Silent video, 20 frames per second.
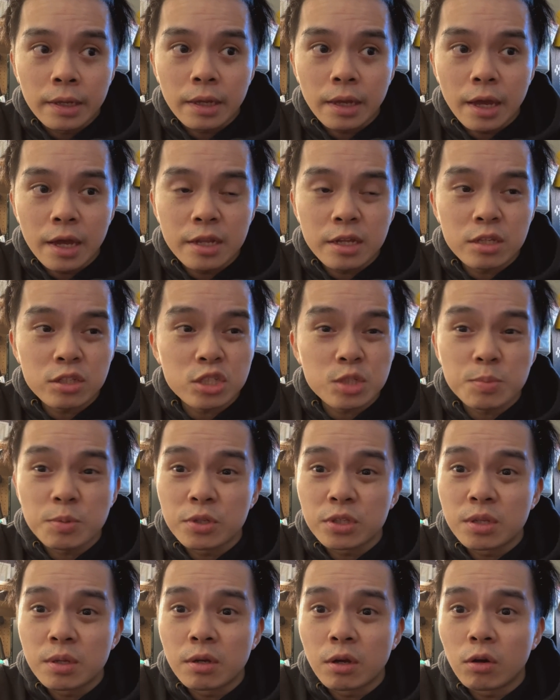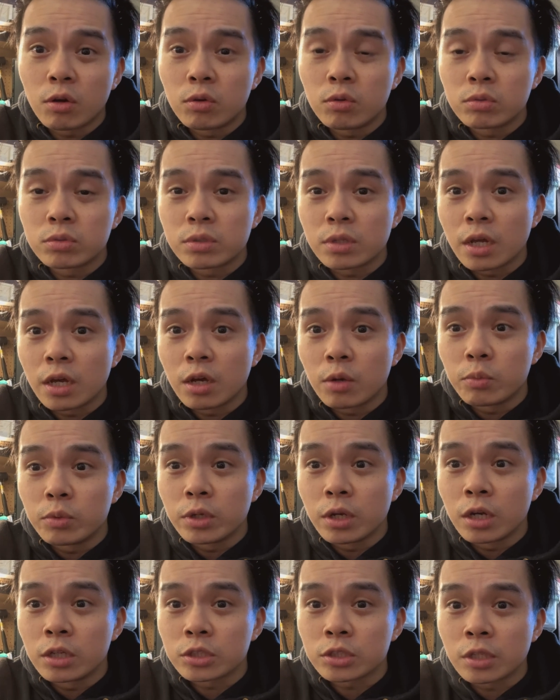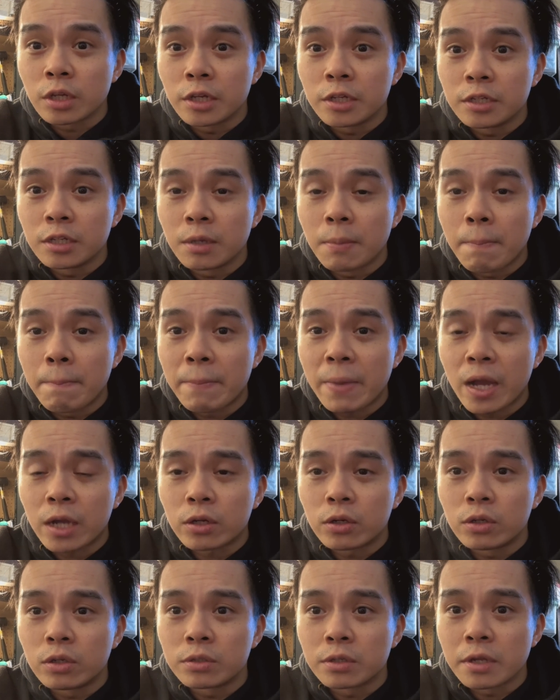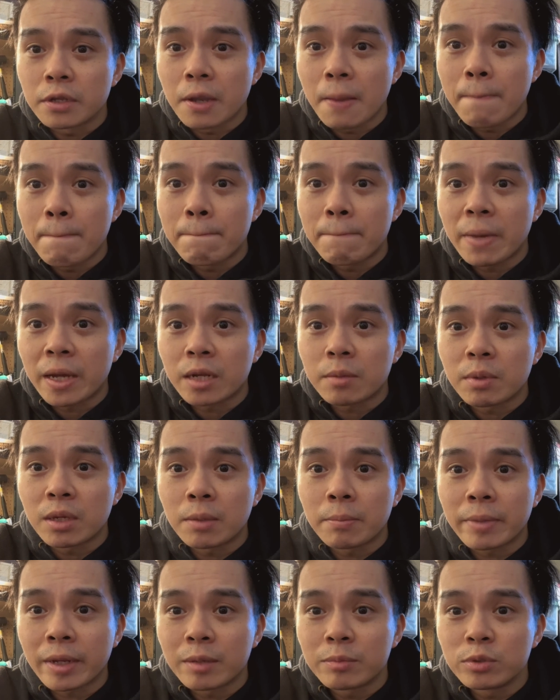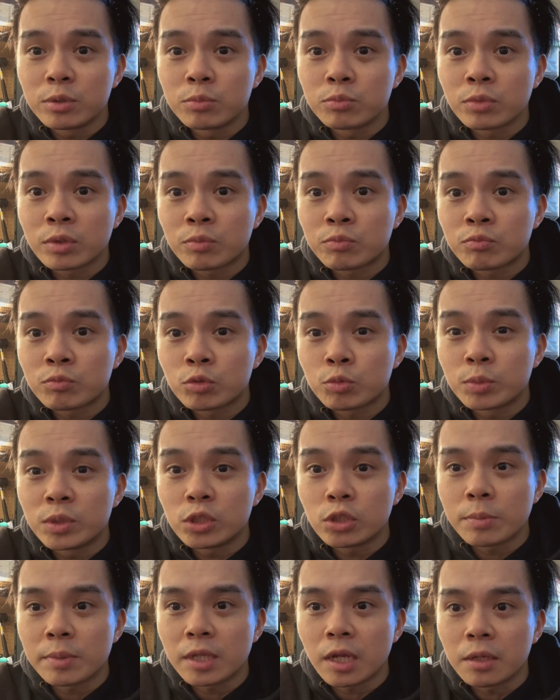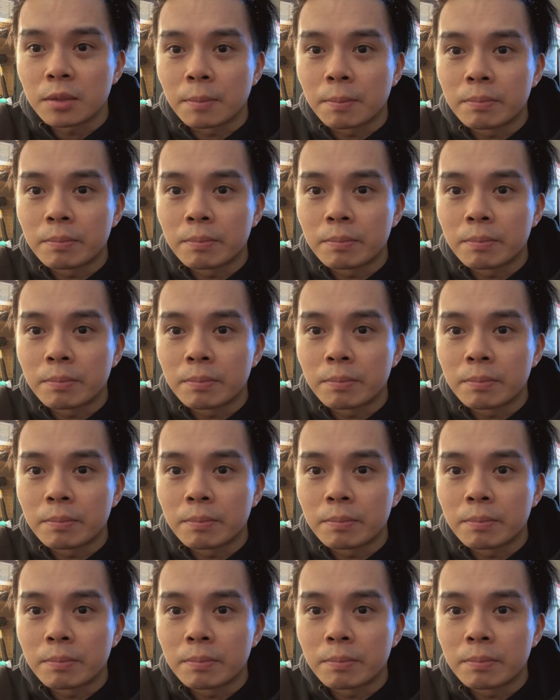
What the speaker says: and then just put the old wheel arch liner back on, and then bada bing, bada boom, and we should be done.